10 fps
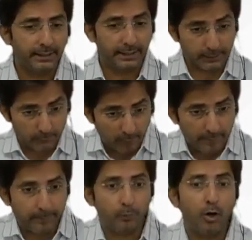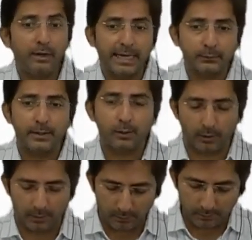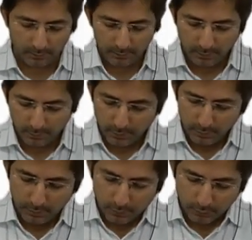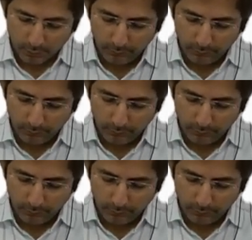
It is from employer, that's why not allowed. So we